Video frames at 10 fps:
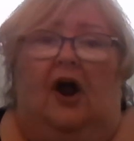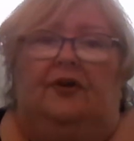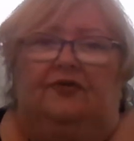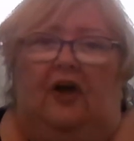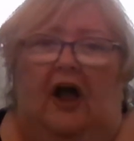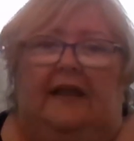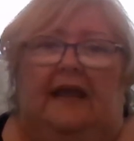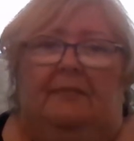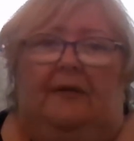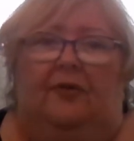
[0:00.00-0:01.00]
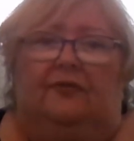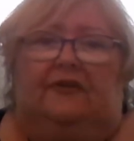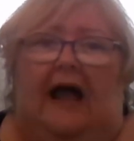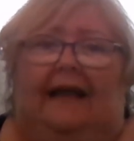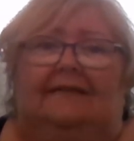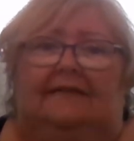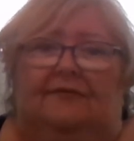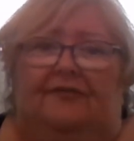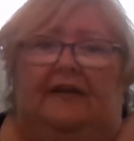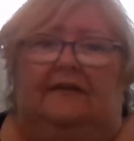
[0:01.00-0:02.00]
Are you talking about those kinds
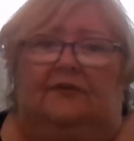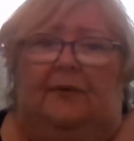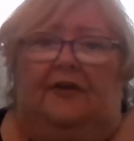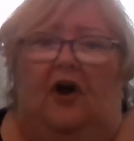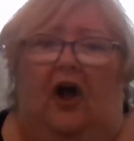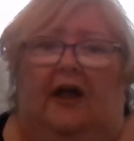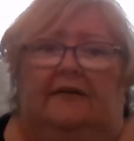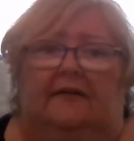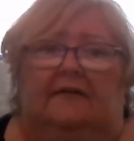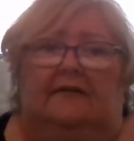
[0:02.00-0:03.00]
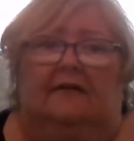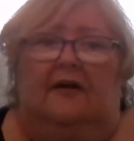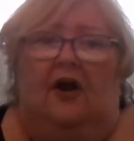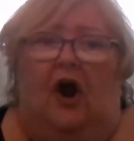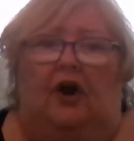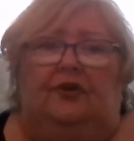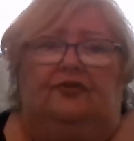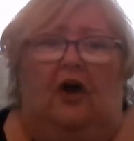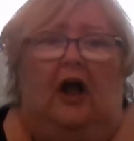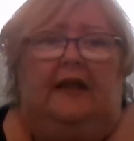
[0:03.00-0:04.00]
of things with God? Are you
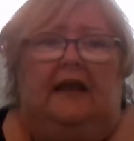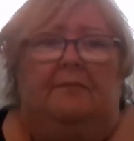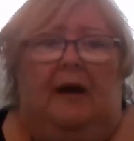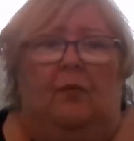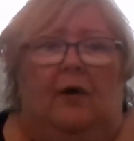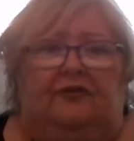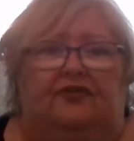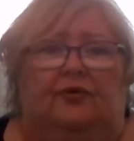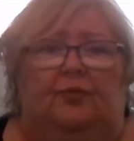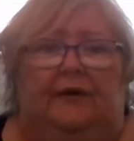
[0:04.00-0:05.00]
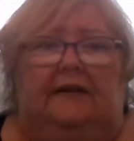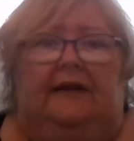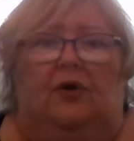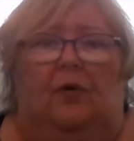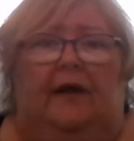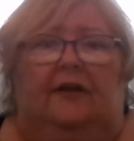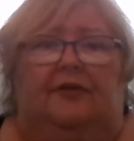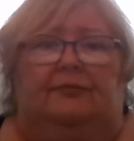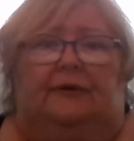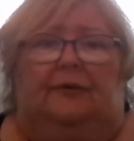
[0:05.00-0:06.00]
talking about what you're really going
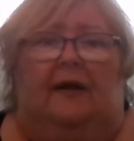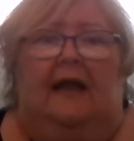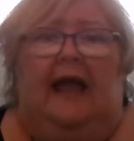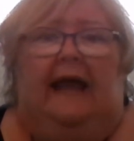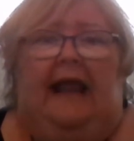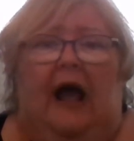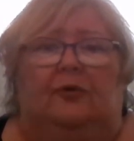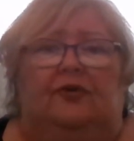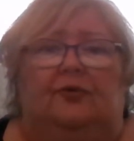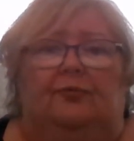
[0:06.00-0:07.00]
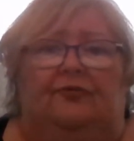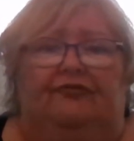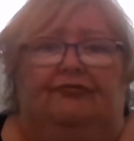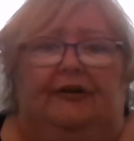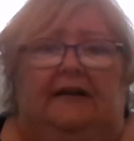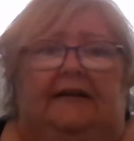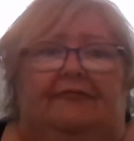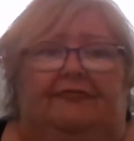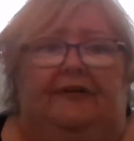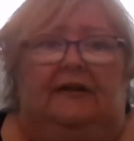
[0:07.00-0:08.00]
through and how you really
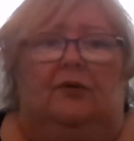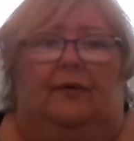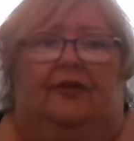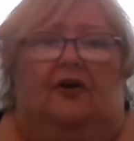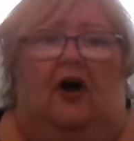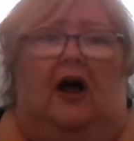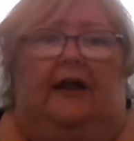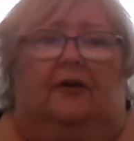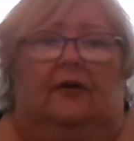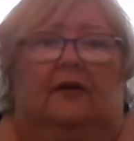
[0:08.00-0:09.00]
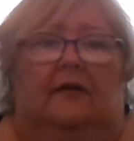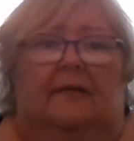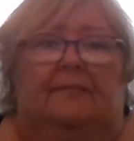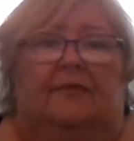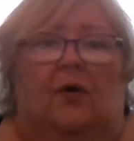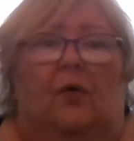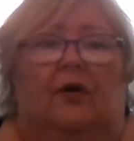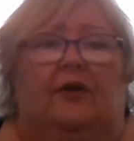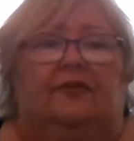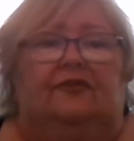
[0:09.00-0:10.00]
feel with God?
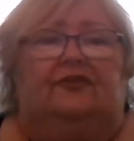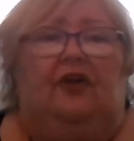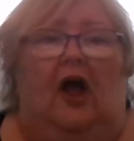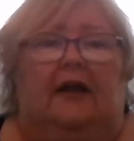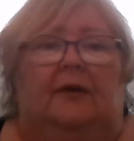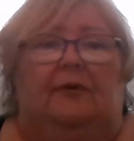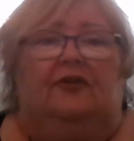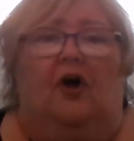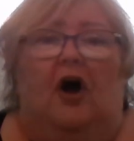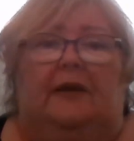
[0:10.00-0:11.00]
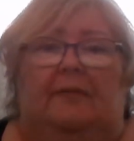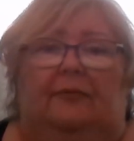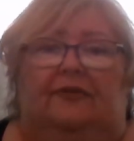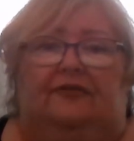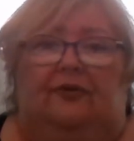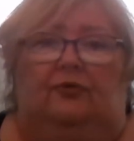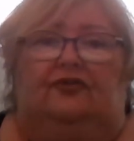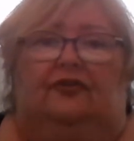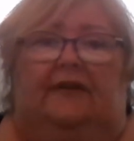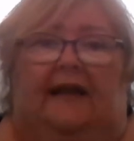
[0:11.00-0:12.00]
Or are you just talking with God about the
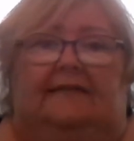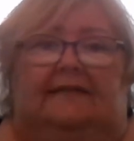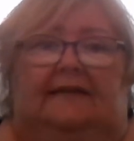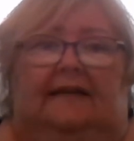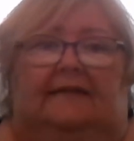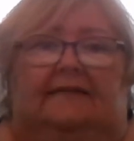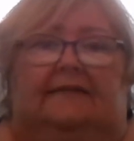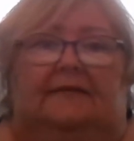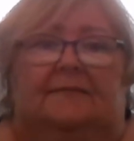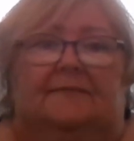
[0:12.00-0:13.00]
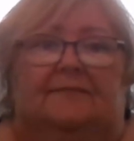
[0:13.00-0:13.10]
social niceties?